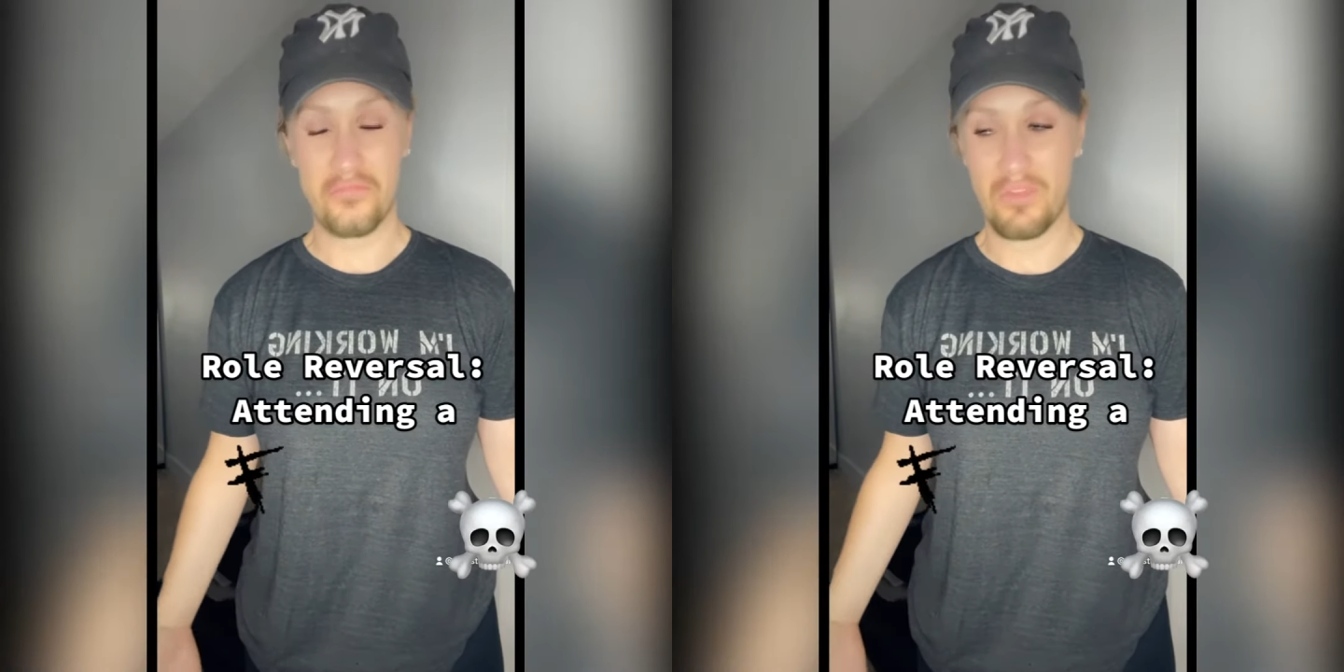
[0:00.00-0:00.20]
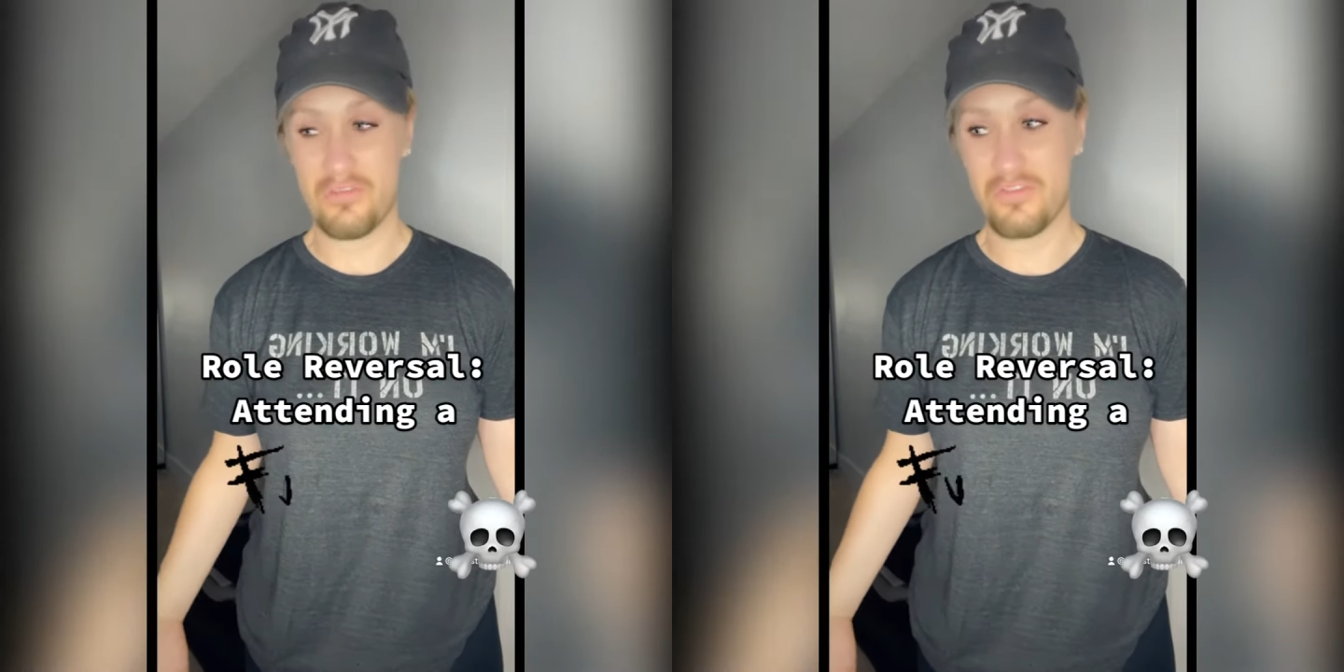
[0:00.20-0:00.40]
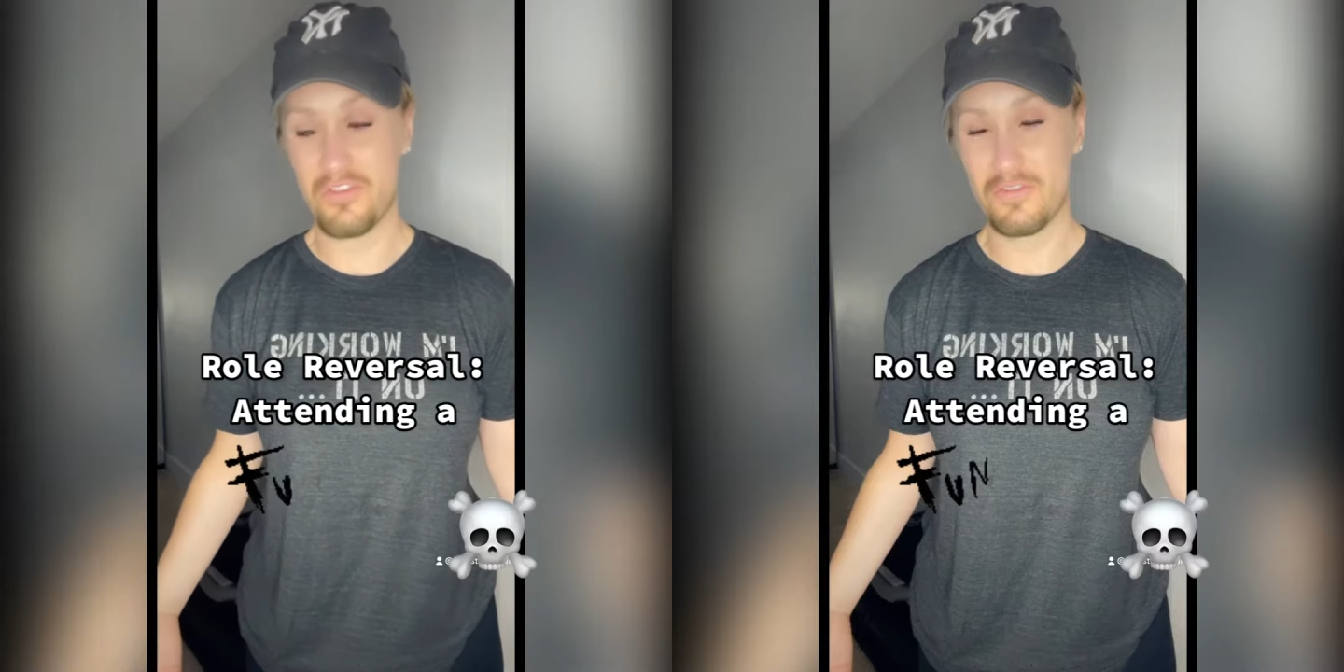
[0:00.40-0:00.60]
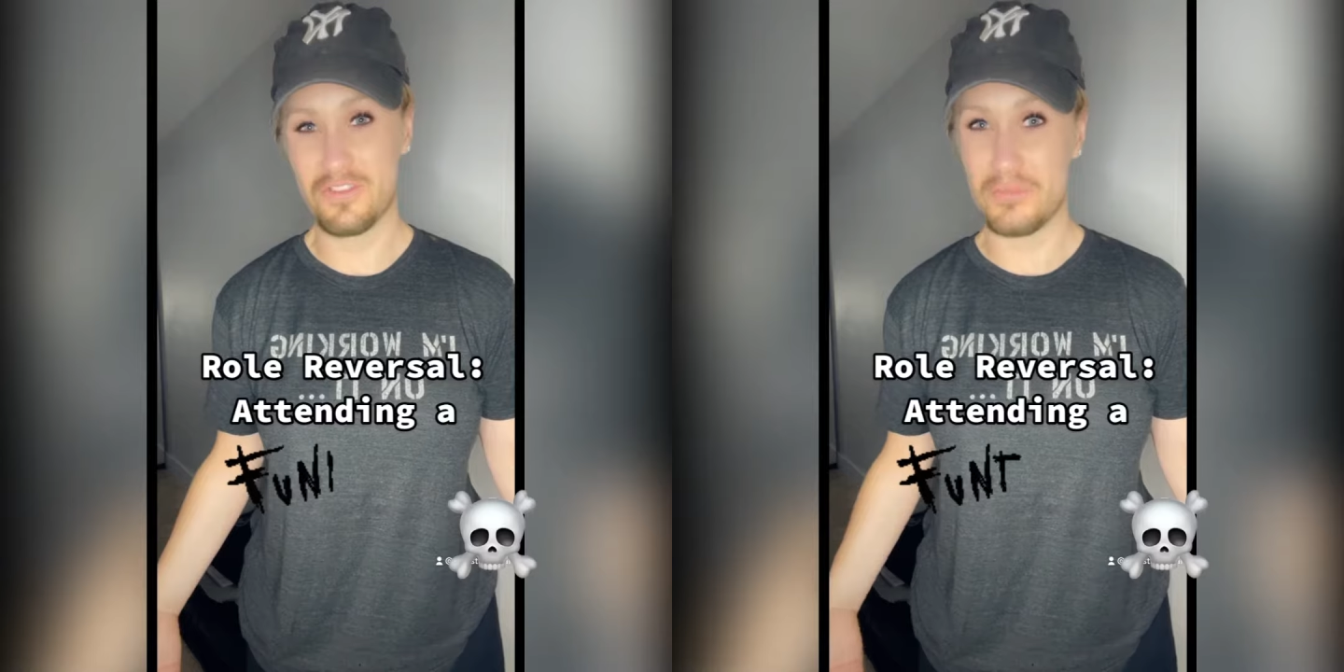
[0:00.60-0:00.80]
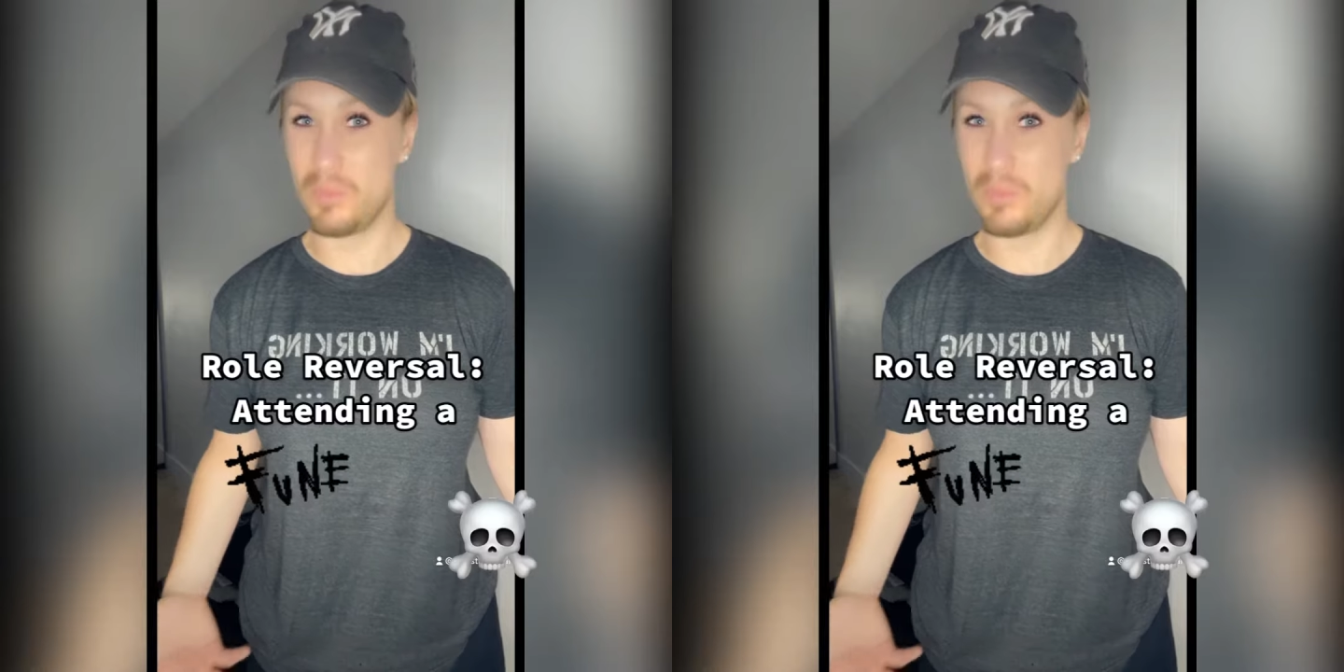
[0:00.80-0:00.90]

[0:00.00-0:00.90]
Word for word: I mean, funerals and